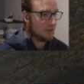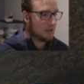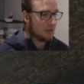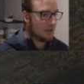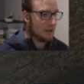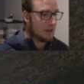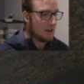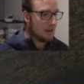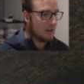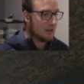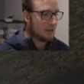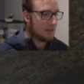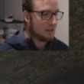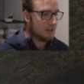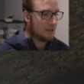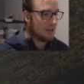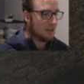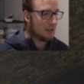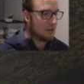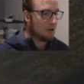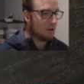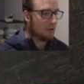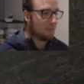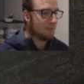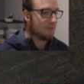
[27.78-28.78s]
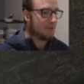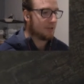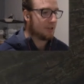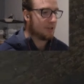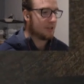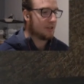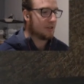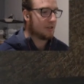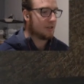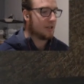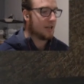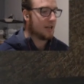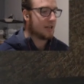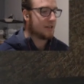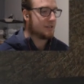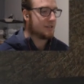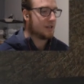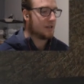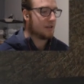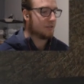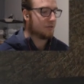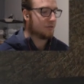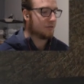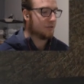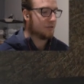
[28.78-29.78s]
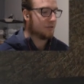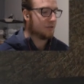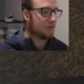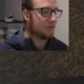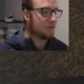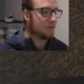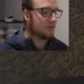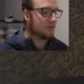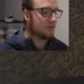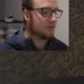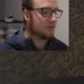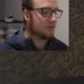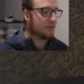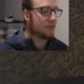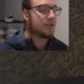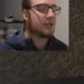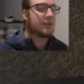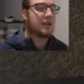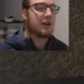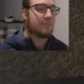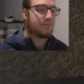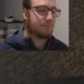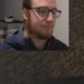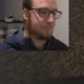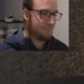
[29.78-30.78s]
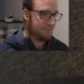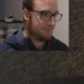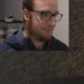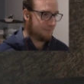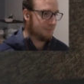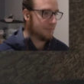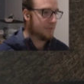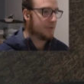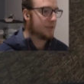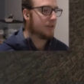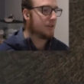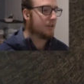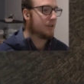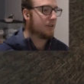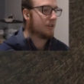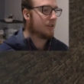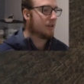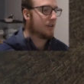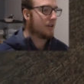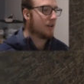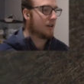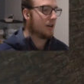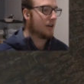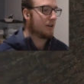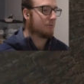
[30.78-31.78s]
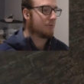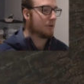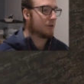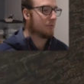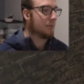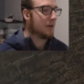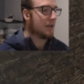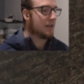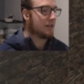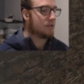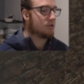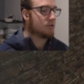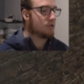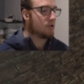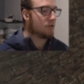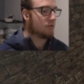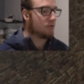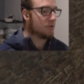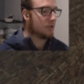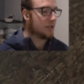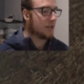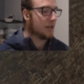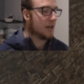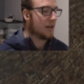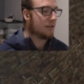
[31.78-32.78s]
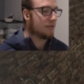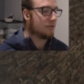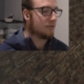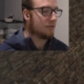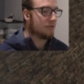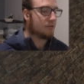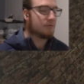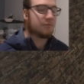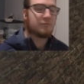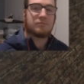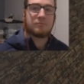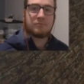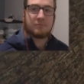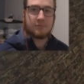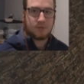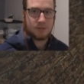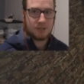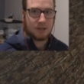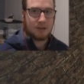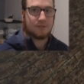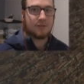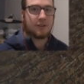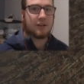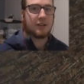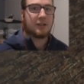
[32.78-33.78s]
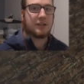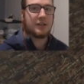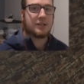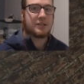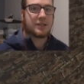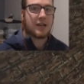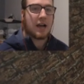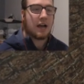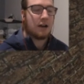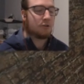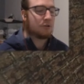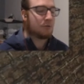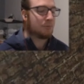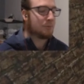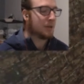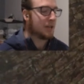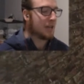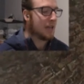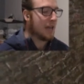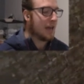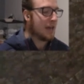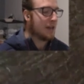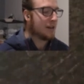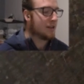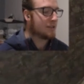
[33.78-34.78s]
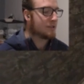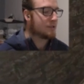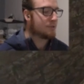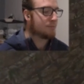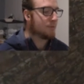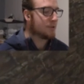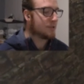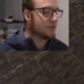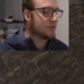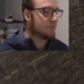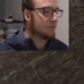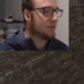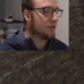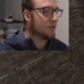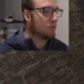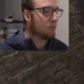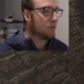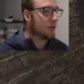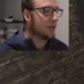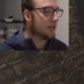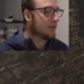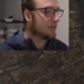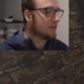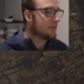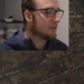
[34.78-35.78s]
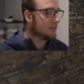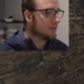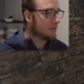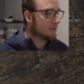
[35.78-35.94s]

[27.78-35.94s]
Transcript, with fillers: And then hopefully he'll head Probably down. Nothing. Yep. I'm going to make the joke again. Definitely Skyrim mechanics. Must have been the wind.